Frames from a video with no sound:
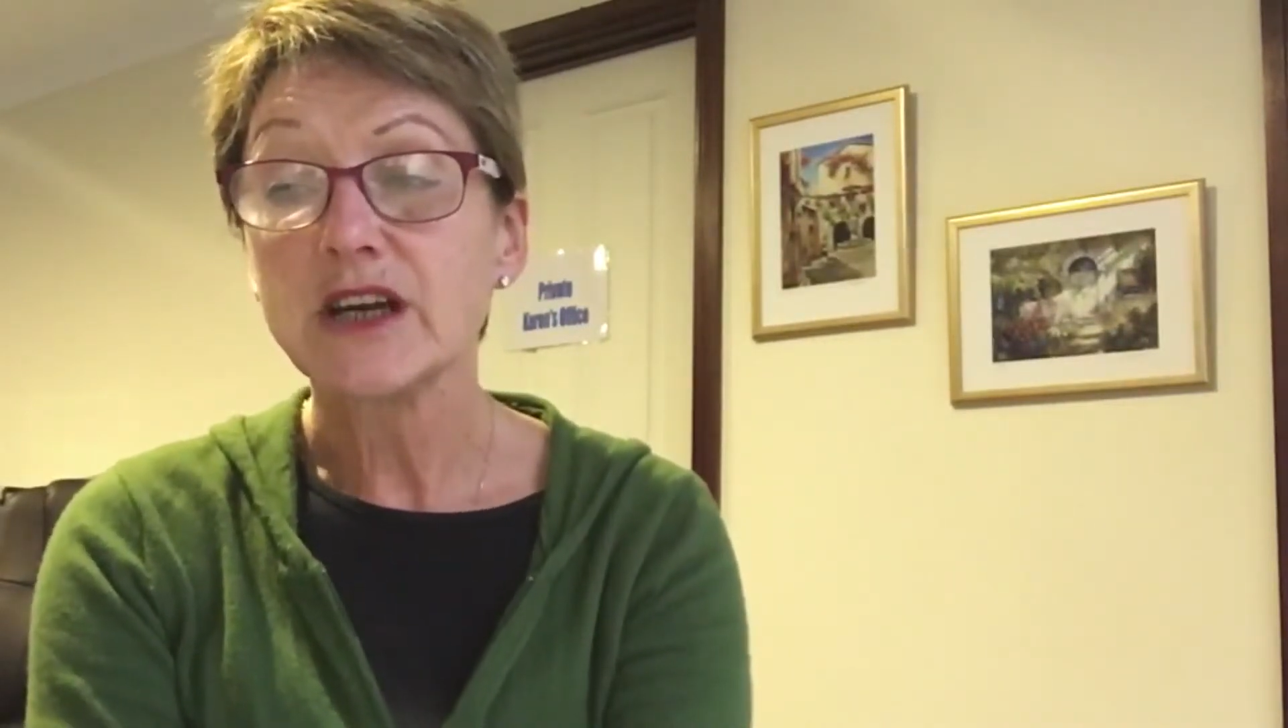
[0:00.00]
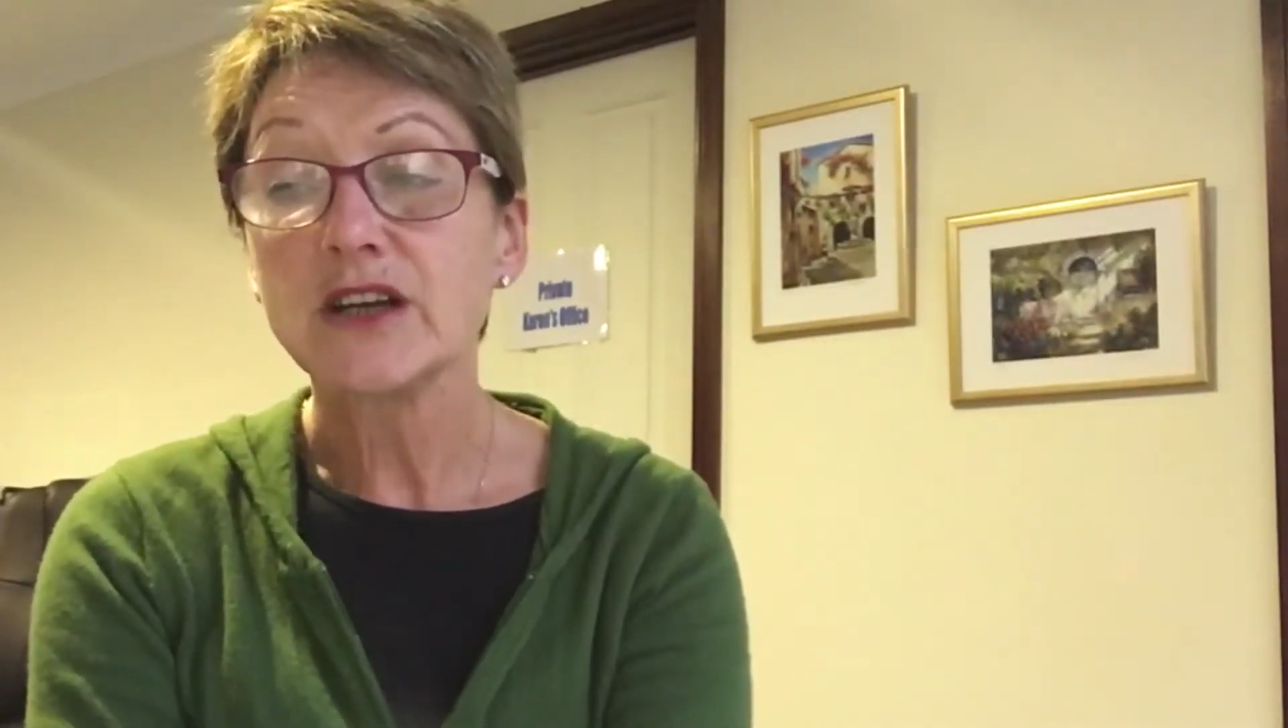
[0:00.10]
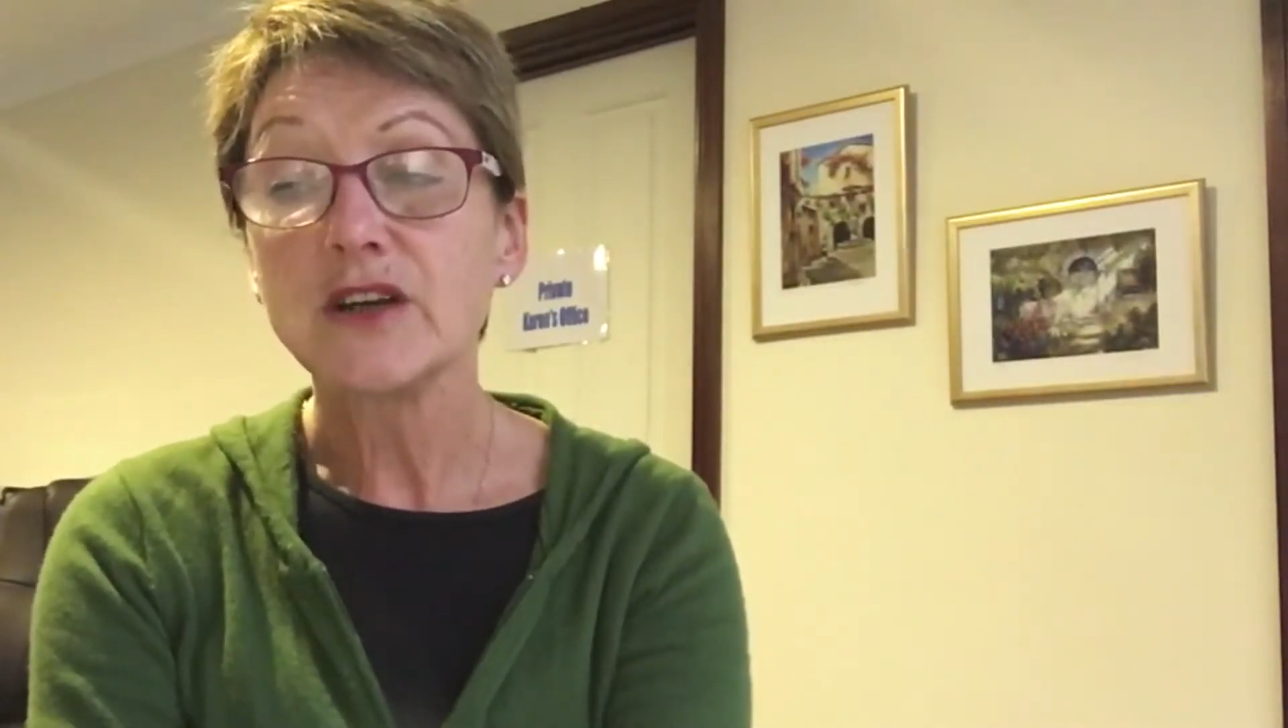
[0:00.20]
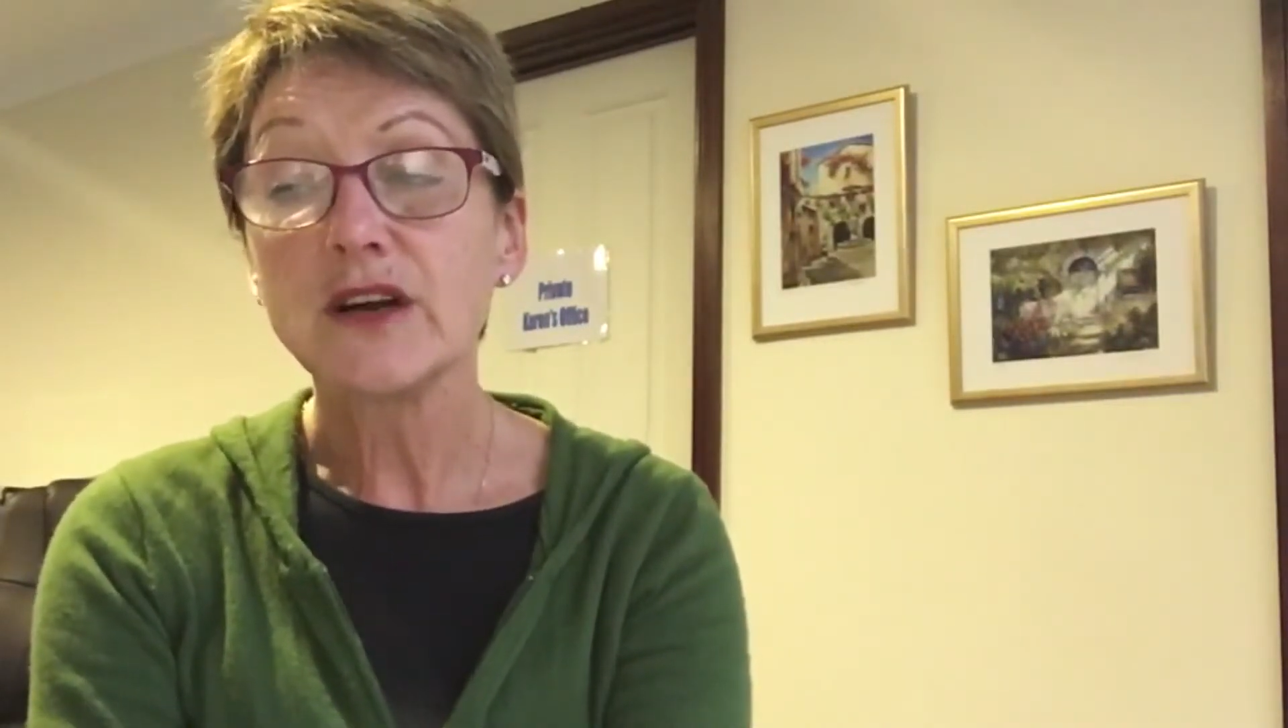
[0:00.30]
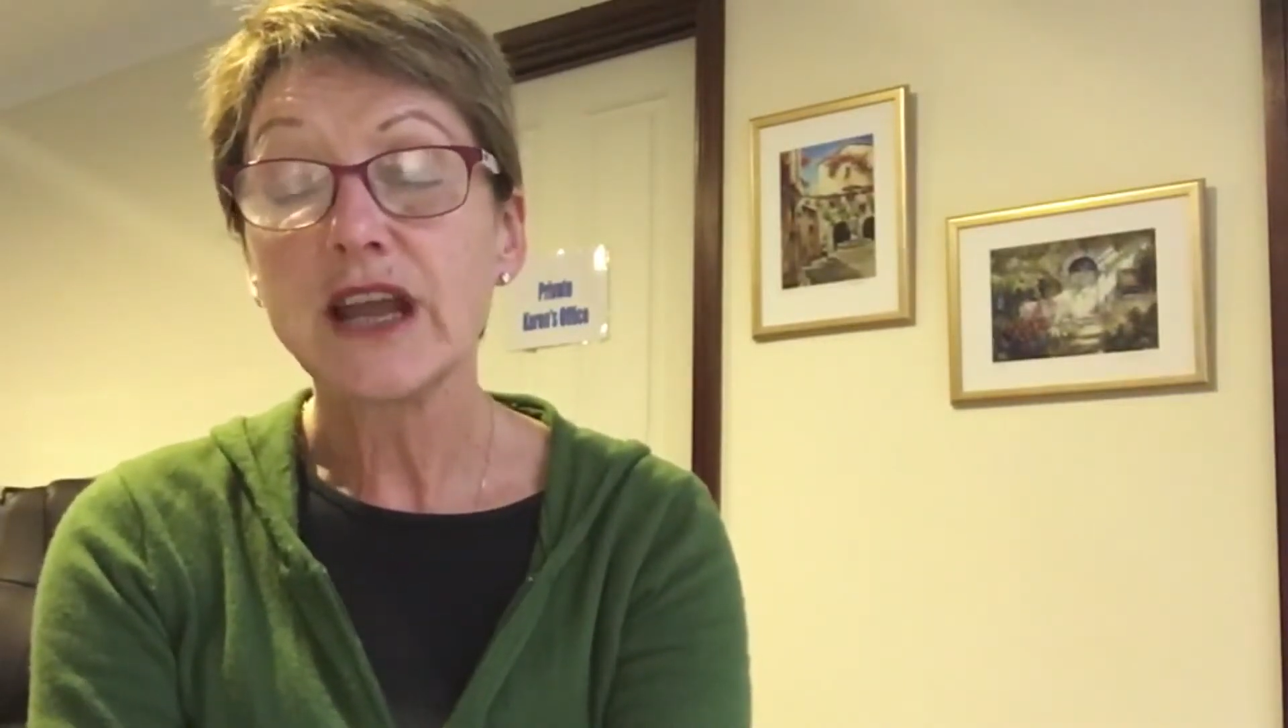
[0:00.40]

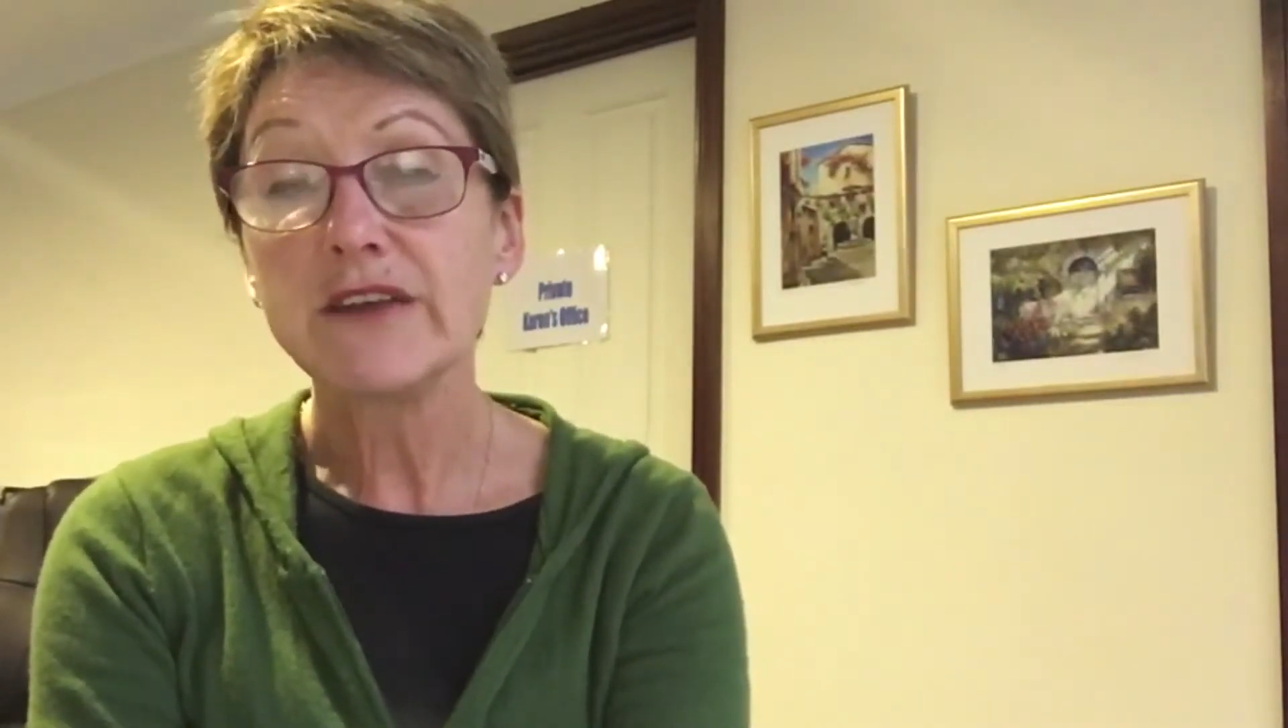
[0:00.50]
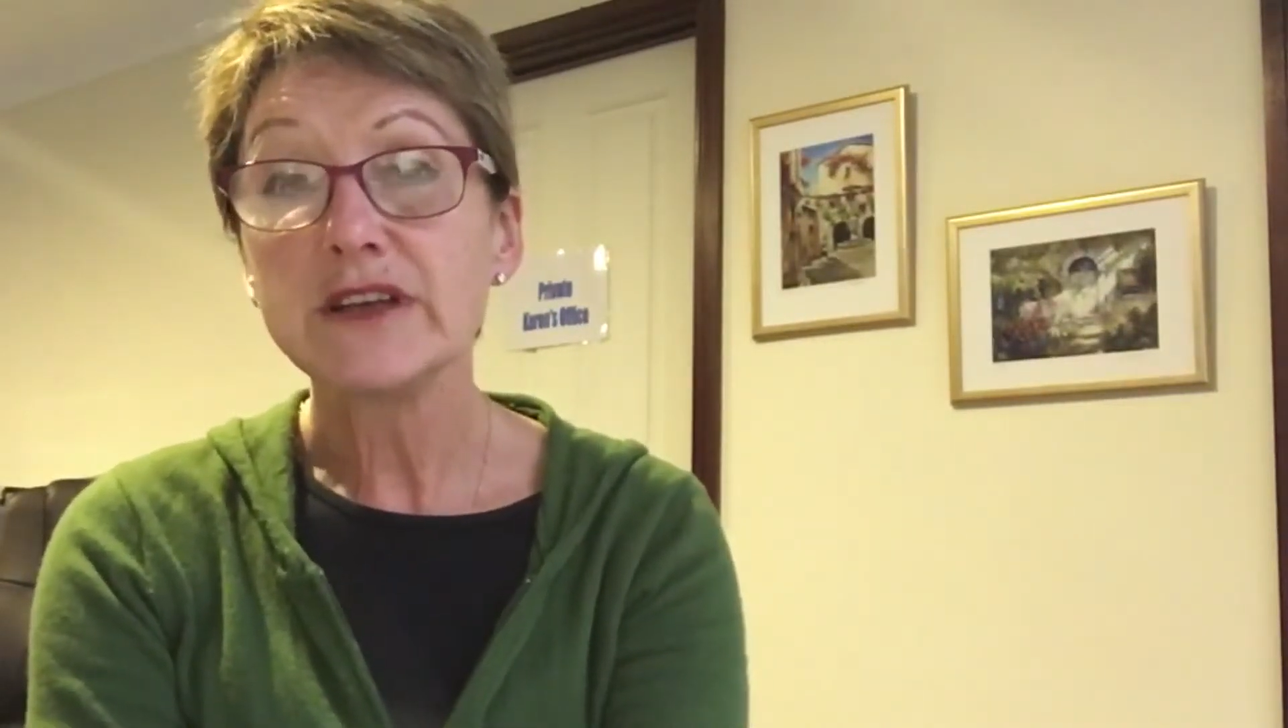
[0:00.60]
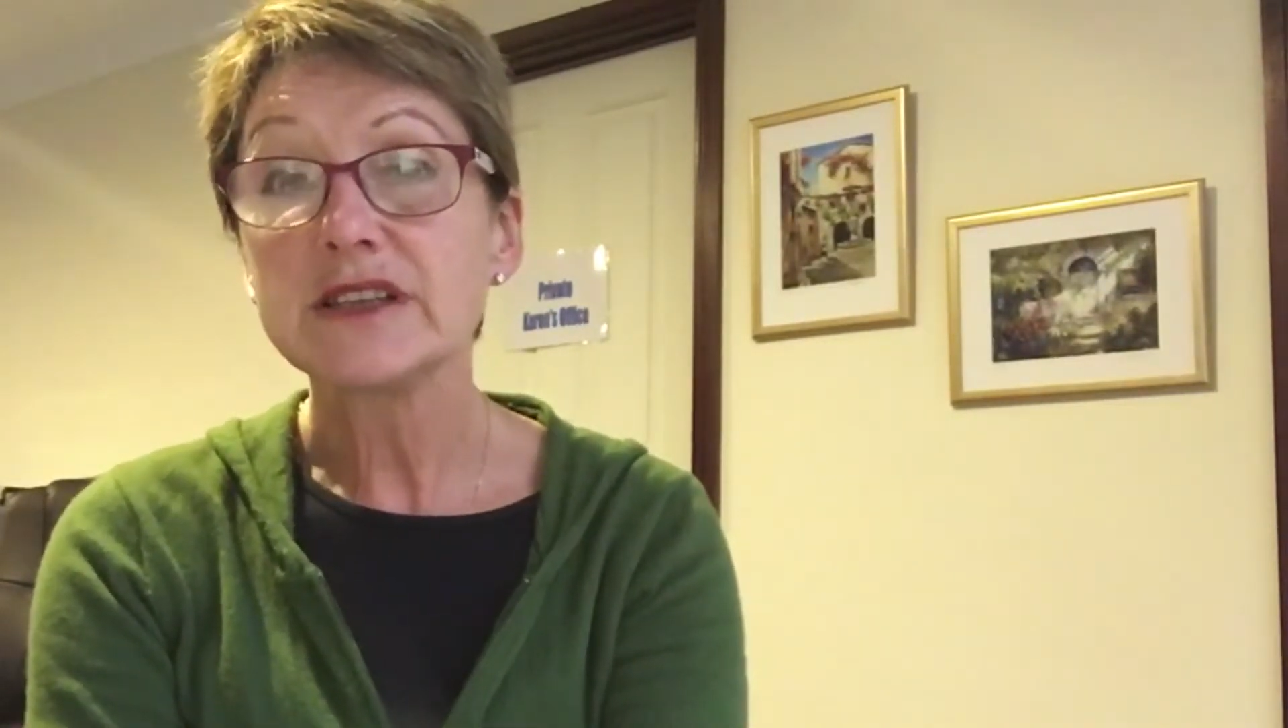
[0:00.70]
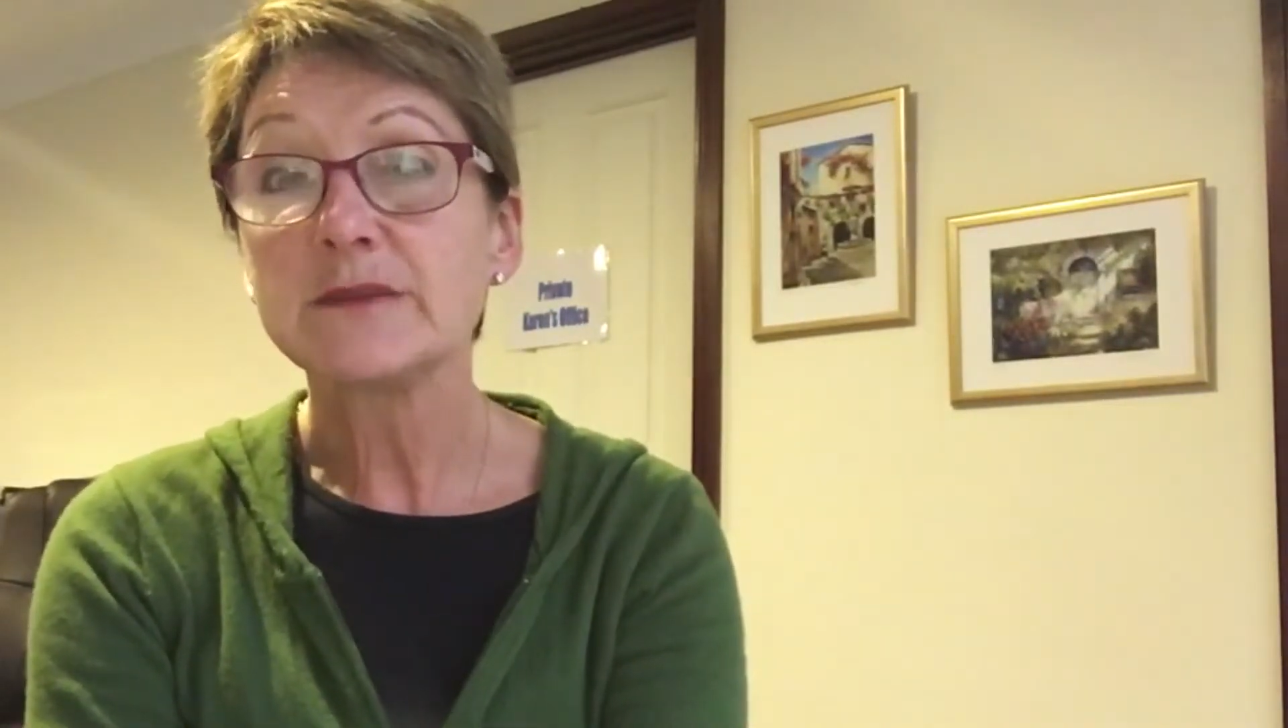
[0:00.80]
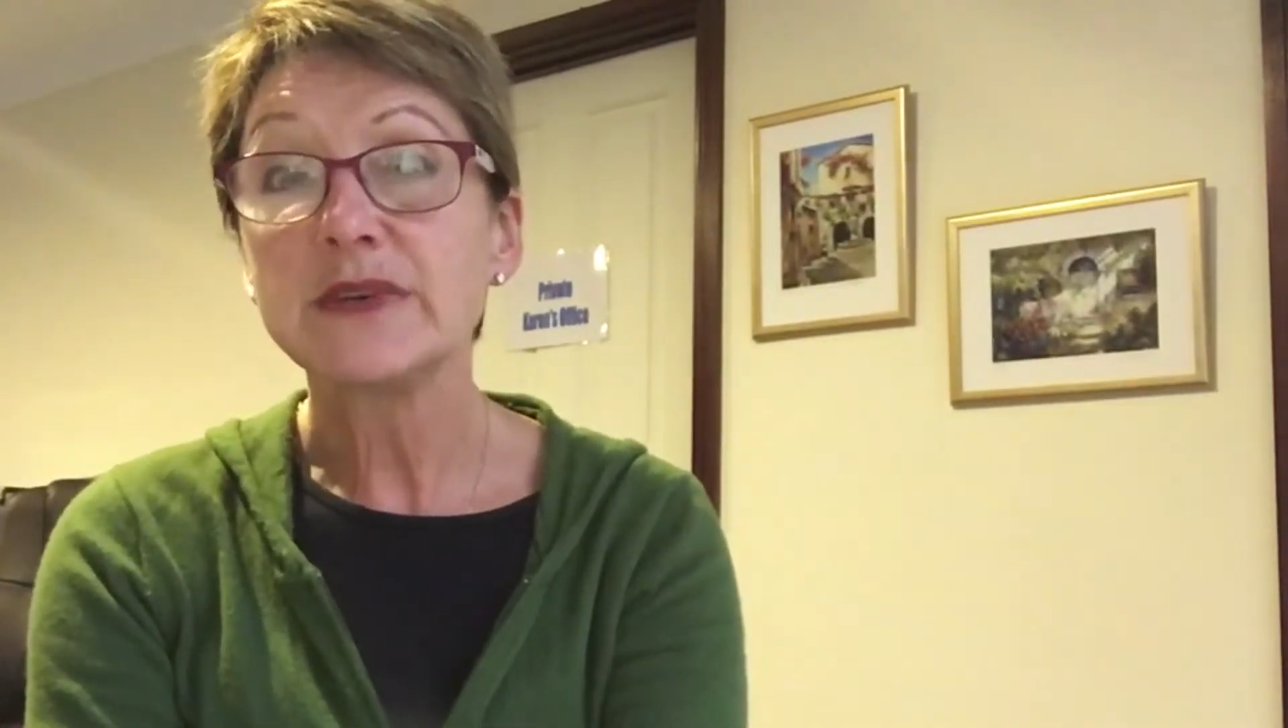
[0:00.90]
not
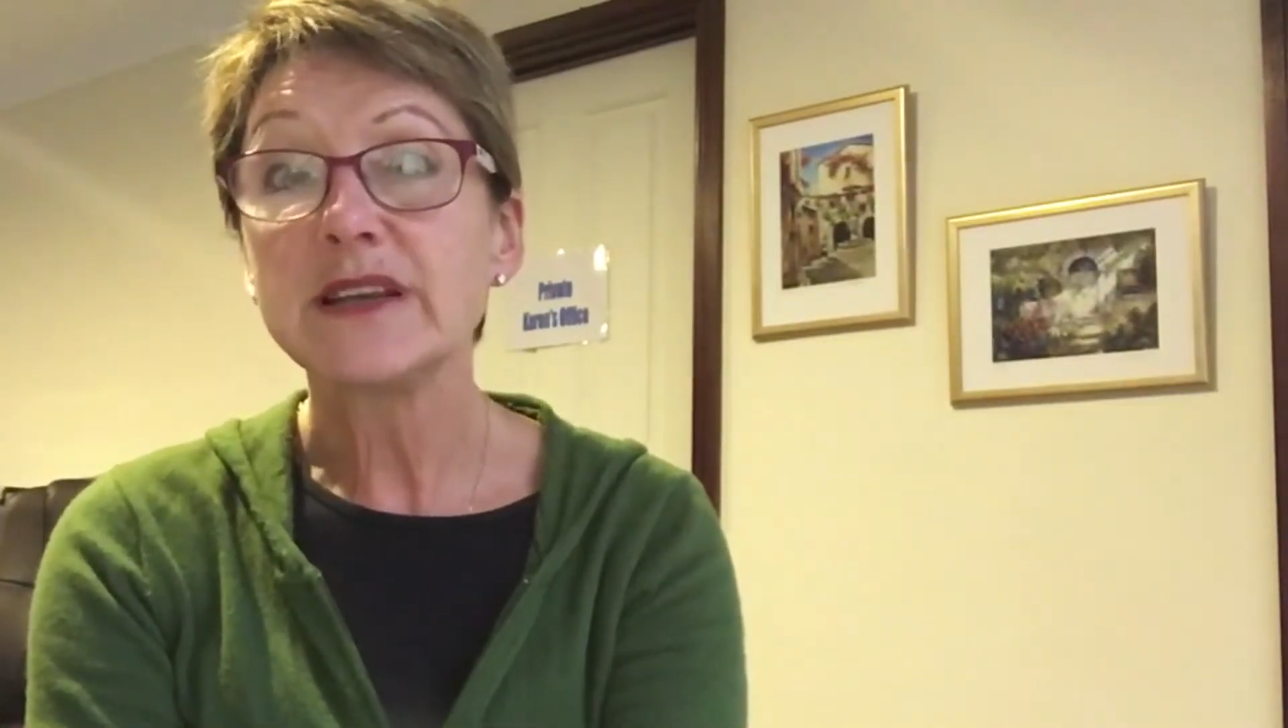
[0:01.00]
having to be